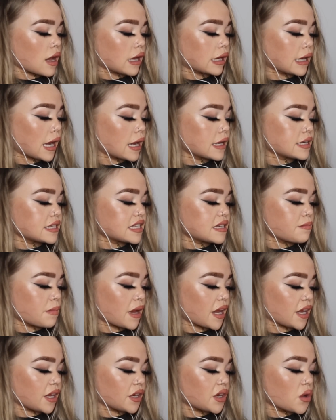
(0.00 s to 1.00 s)
Candy
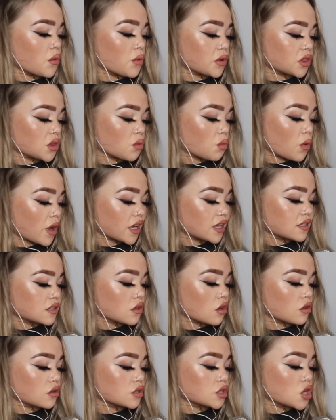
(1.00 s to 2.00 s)
Paint with the white
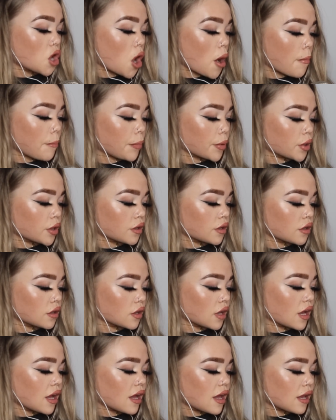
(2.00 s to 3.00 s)
on top,
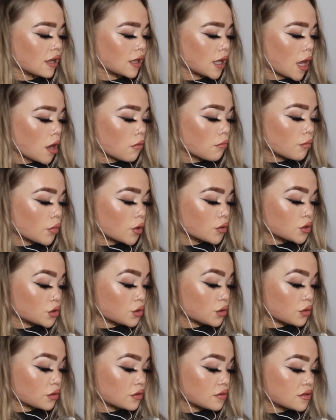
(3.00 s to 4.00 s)
Lambo
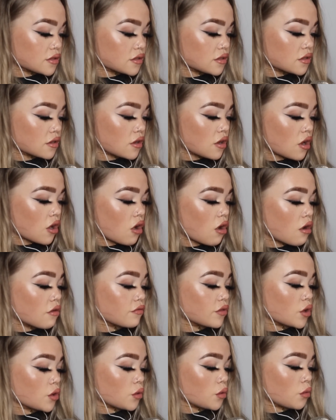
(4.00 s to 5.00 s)
doors of
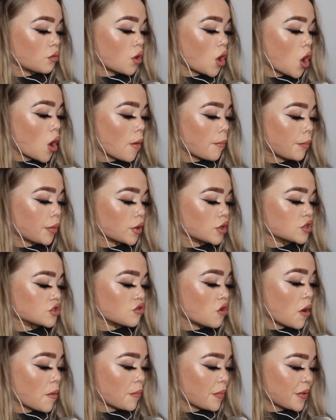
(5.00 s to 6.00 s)
the ooh up
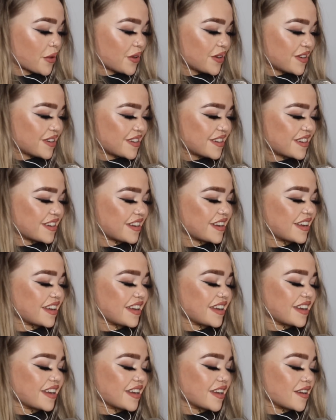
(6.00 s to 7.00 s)
drop.
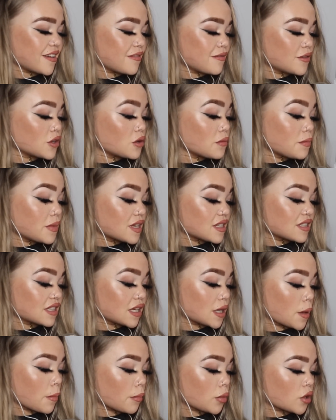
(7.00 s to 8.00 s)
If you
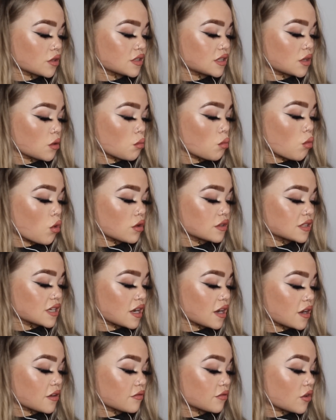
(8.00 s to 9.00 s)
busy plotting what
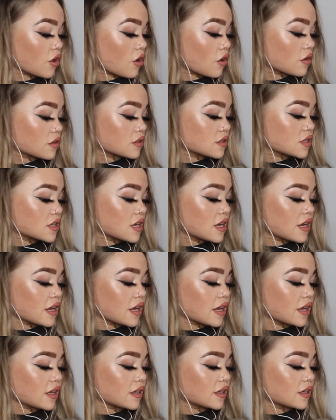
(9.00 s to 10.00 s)
I've got,
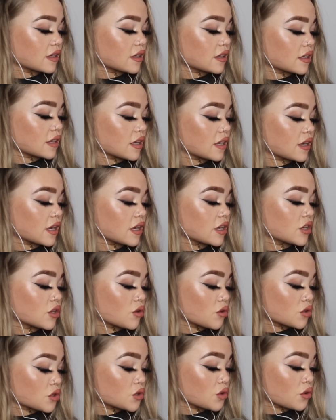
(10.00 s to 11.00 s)
kicking
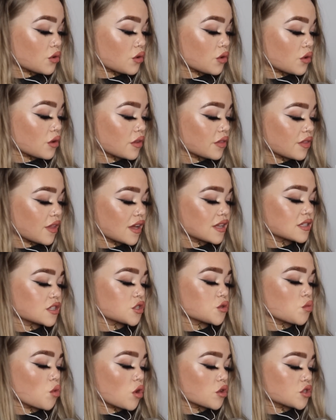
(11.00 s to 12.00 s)
your door,
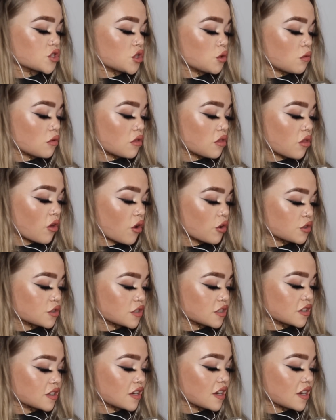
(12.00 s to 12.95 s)
that's what you thought.